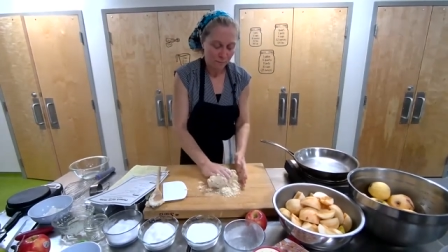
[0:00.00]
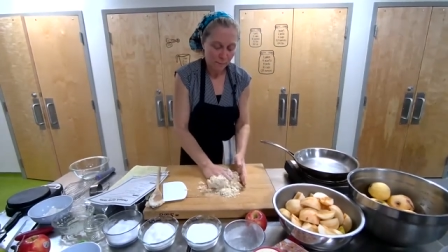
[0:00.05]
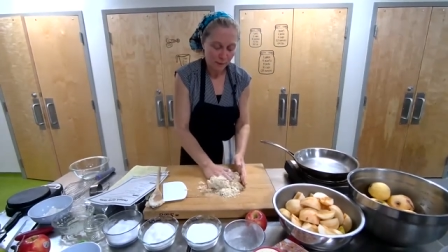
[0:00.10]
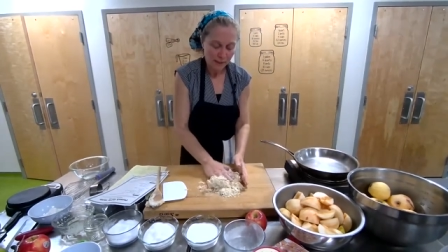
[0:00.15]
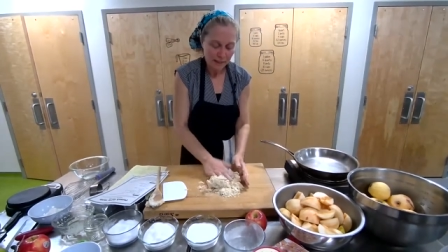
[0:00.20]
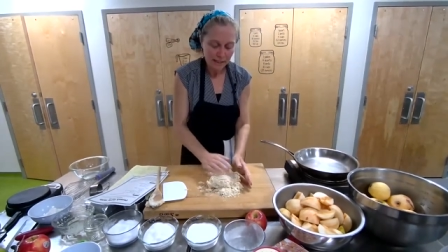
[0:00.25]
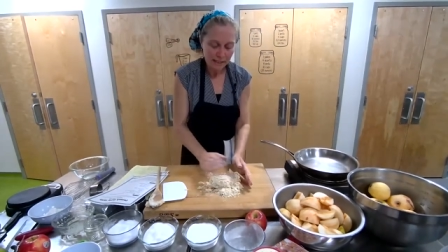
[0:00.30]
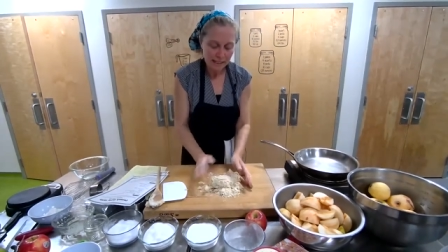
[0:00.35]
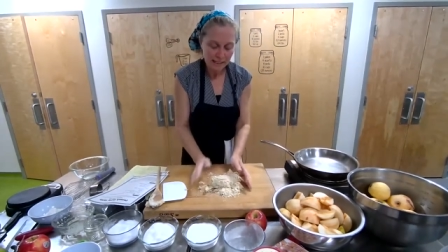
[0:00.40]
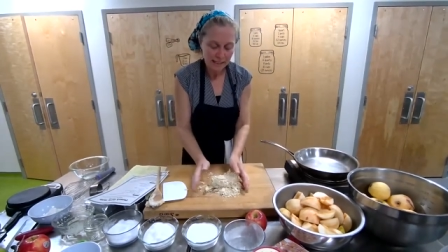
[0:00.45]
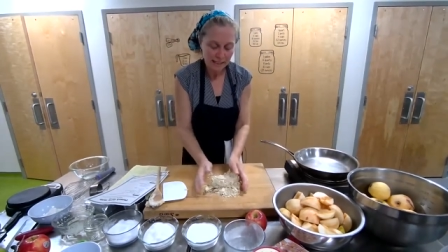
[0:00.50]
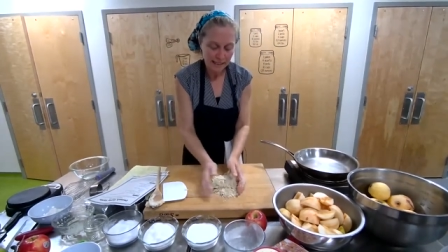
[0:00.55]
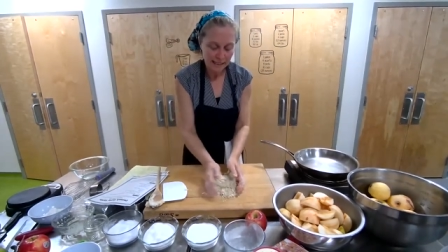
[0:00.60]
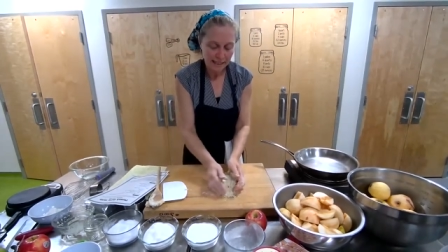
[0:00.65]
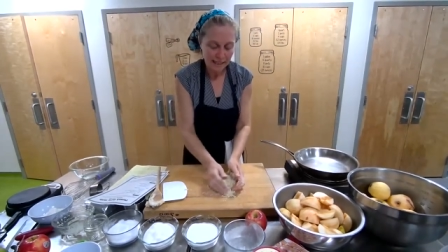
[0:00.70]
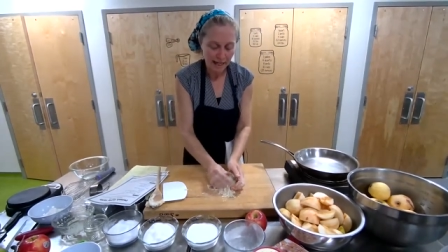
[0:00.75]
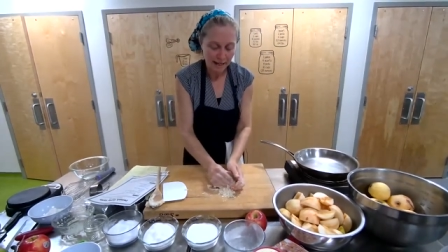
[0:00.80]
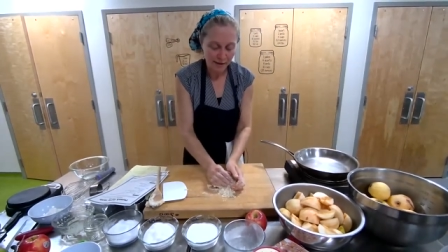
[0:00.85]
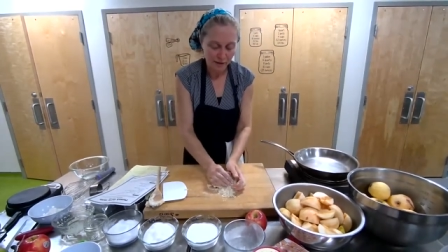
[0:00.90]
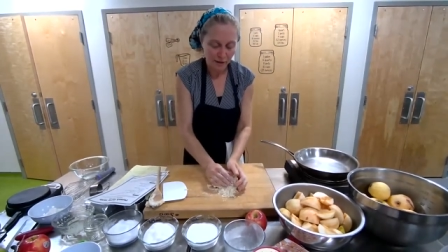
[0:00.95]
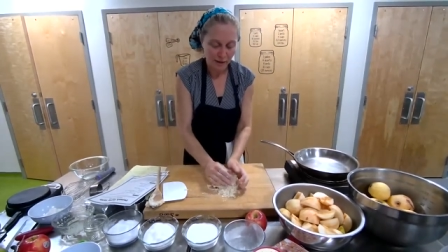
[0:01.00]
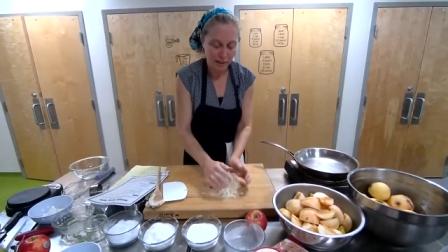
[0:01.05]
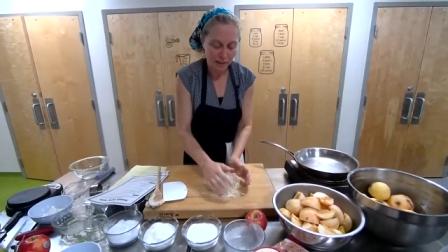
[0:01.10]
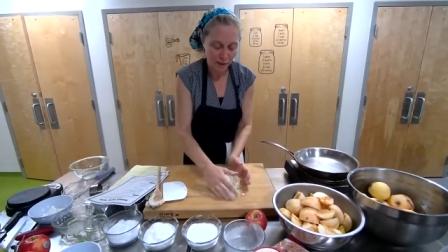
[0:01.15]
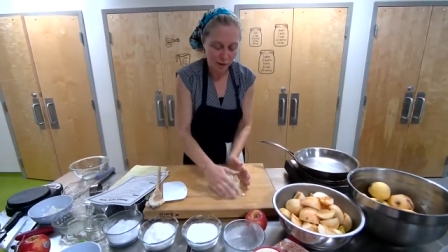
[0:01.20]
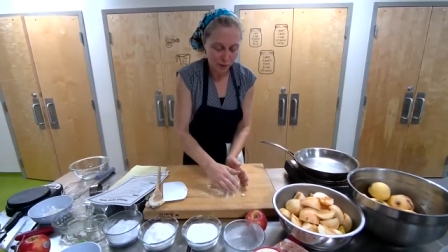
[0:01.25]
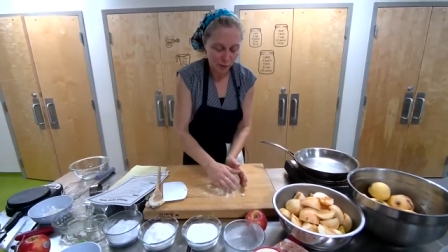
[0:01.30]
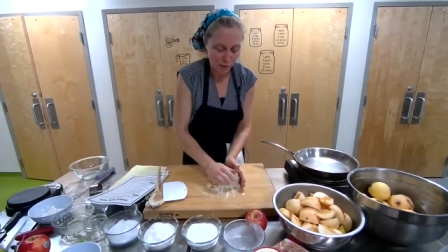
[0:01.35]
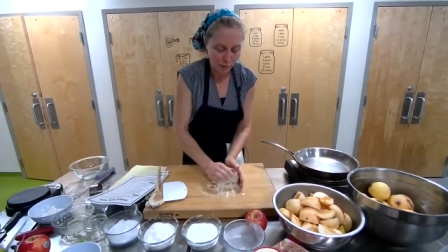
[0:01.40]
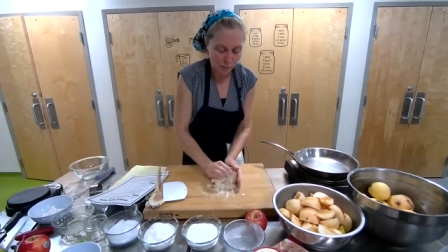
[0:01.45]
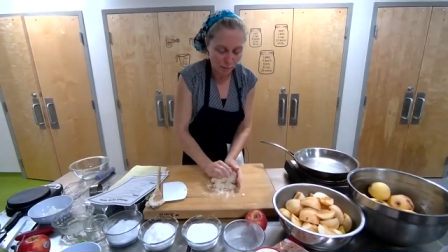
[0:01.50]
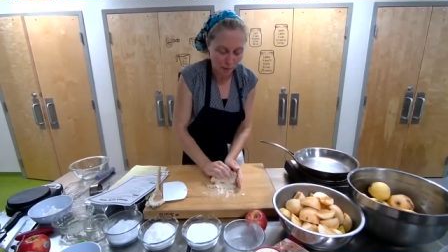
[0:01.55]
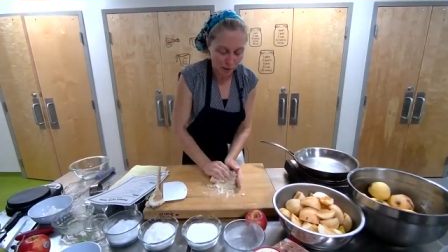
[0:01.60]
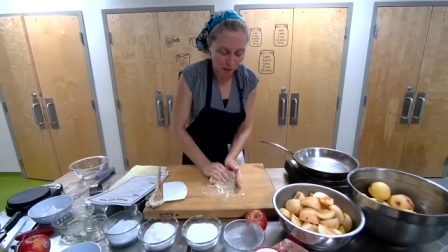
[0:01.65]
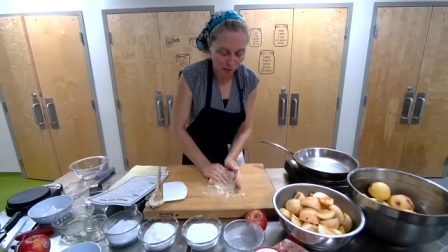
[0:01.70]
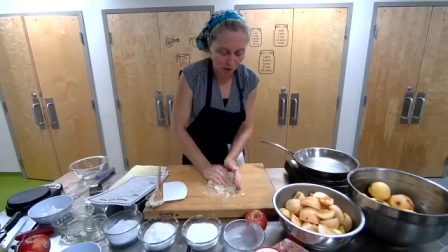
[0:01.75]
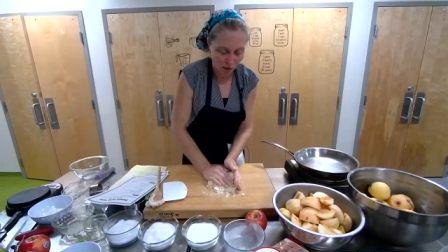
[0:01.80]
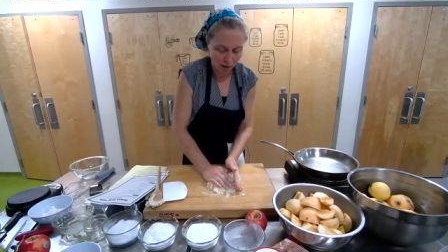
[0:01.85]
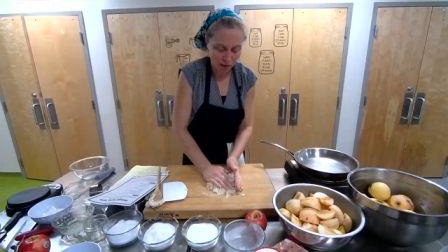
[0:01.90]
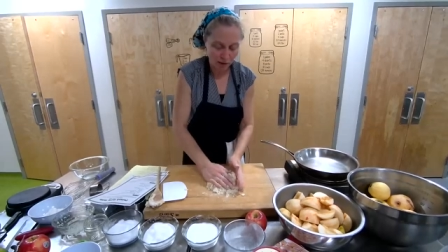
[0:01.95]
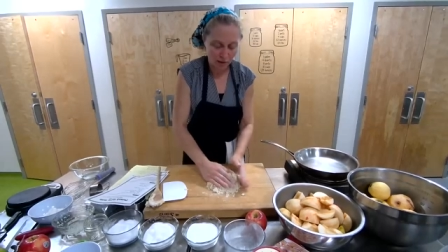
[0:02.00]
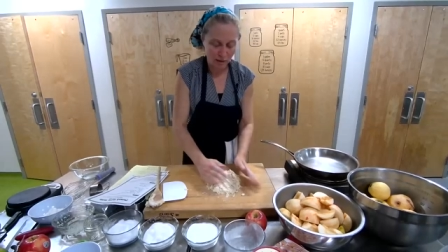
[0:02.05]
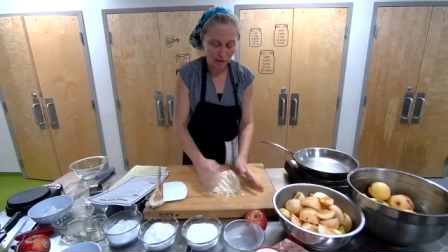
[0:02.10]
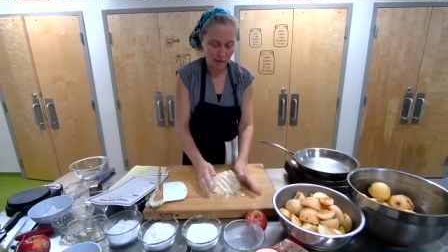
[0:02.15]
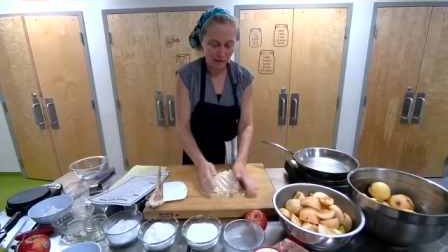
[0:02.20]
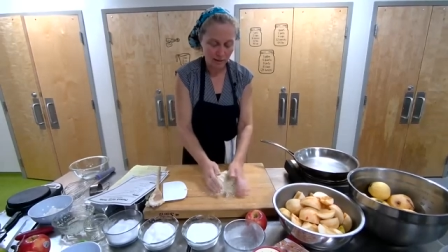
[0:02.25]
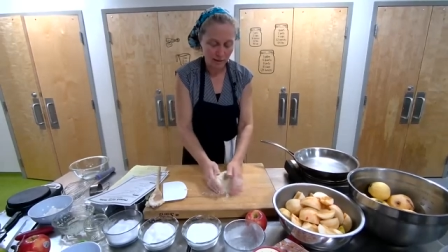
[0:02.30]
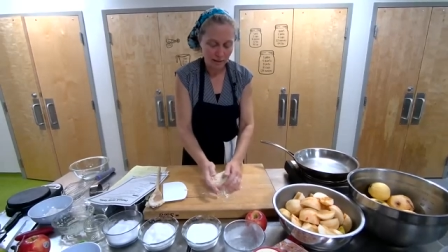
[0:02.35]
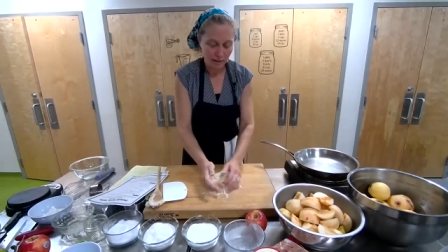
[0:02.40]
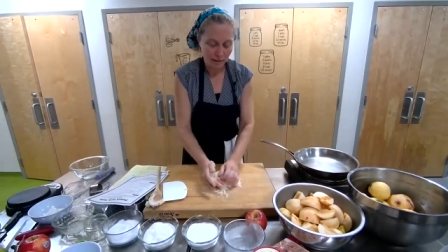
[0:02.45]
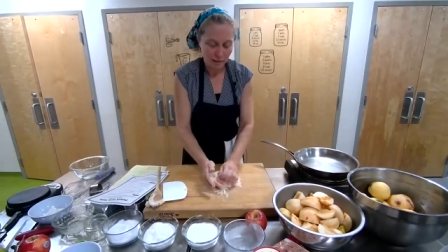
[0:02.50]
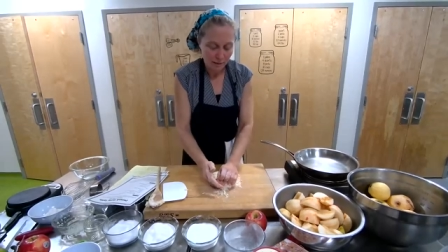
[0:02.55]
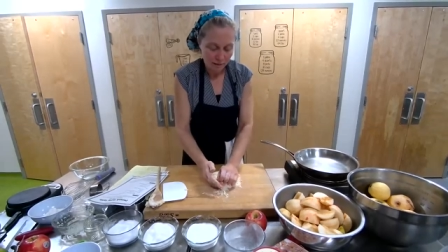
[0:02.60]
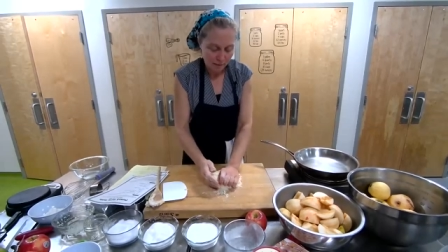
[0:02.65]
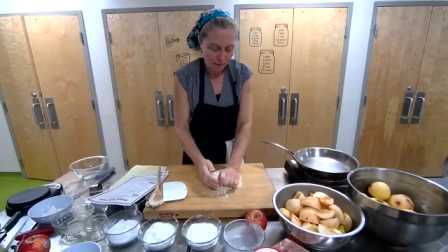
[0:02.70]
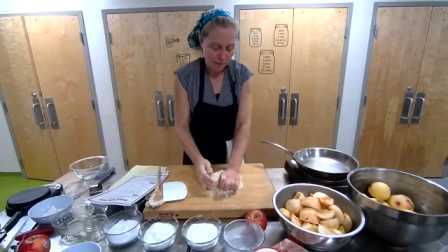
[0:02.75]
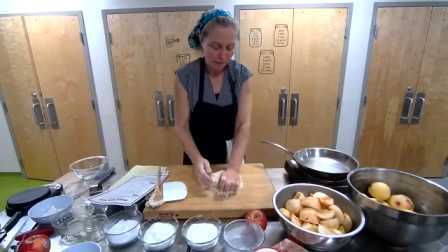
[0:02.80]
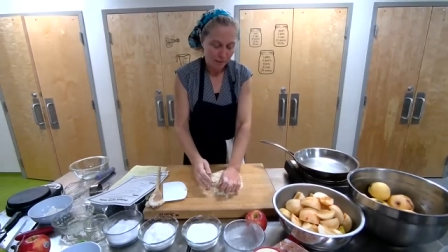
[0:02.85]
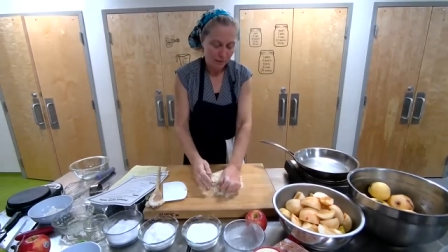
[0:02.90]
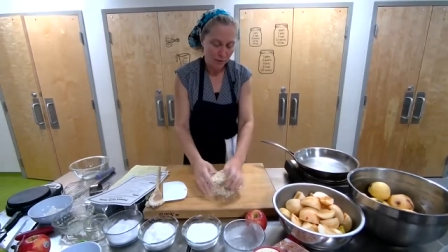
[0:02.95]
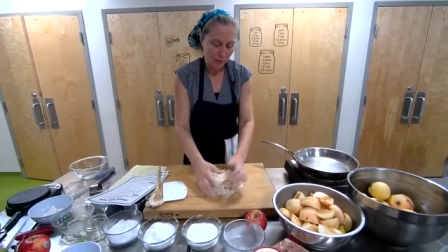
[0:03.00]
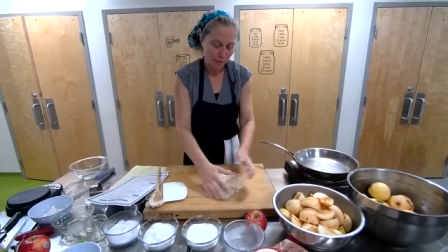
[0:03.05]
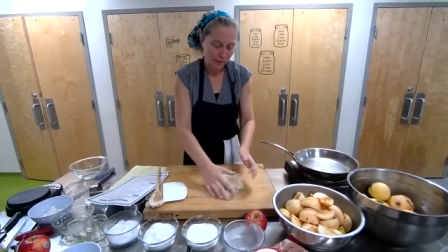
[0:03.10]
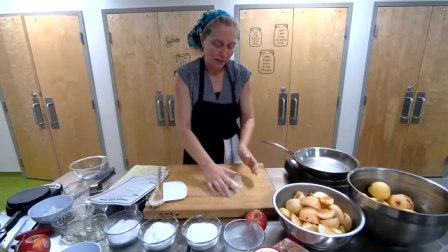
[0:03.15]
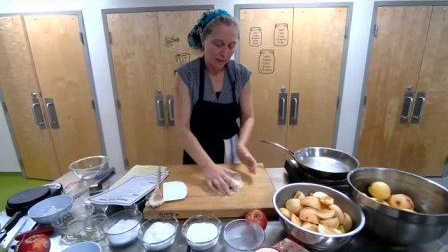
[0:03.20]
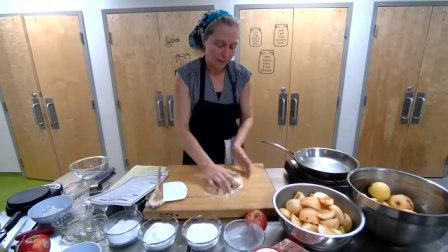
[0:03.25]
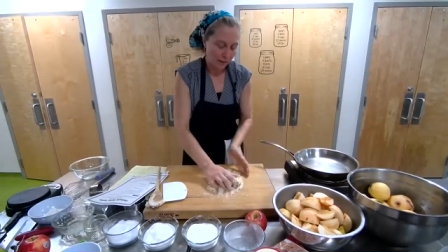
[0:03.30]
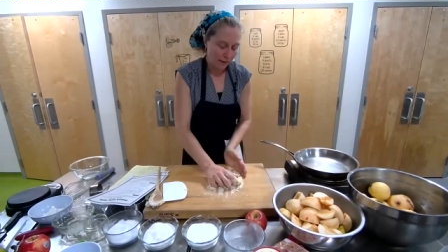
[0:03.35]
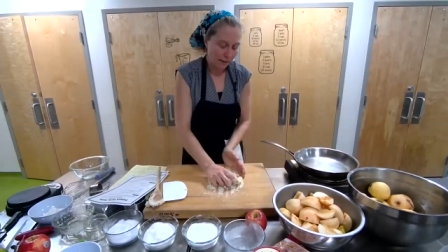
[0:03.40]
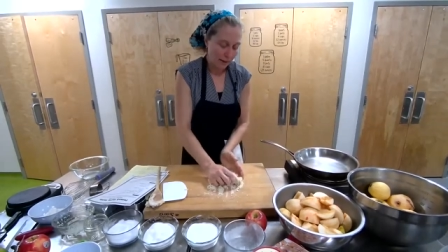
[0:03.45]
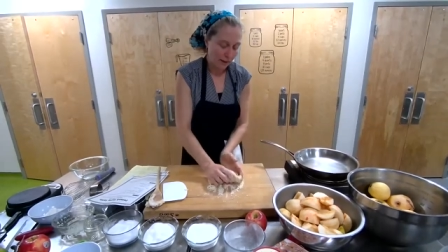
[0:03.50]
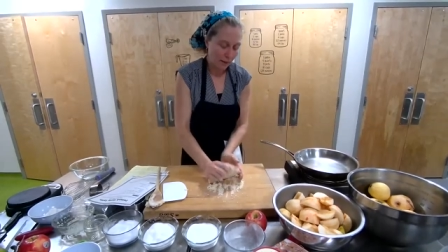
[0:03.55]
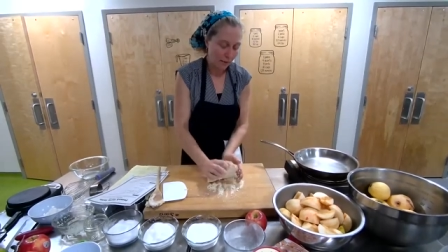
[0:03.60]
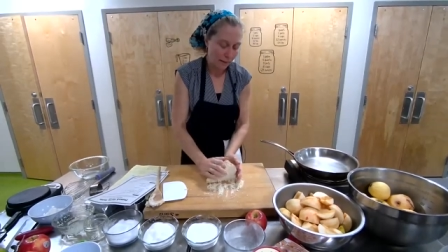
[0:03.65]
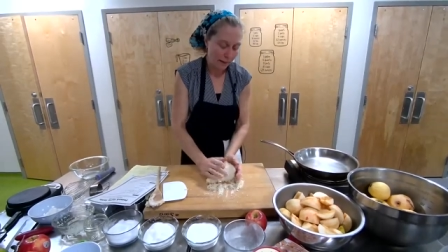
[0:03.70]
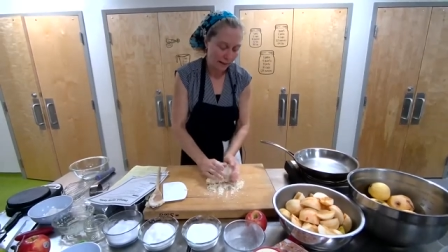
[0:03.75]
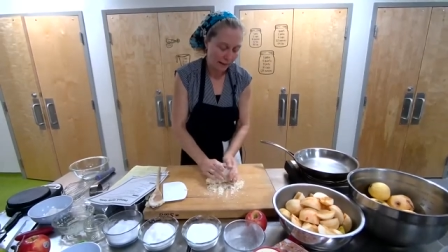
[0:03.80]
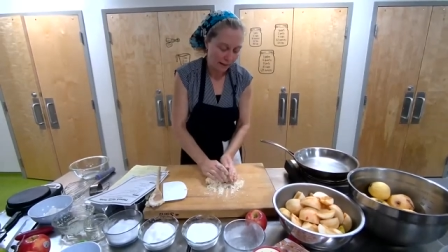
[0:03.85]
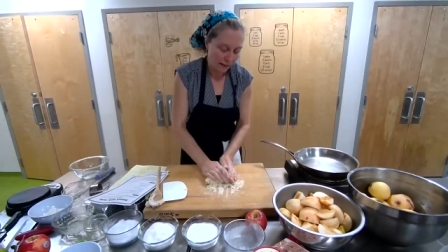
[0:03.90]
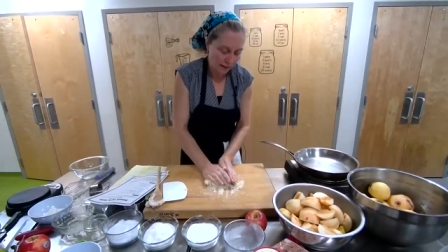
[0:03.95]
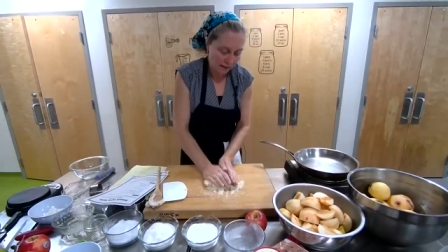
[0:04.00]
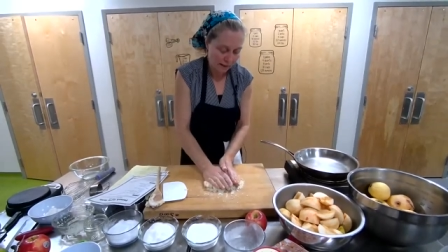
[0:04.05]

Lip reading: bring this together into a ball, maybe doing a little bit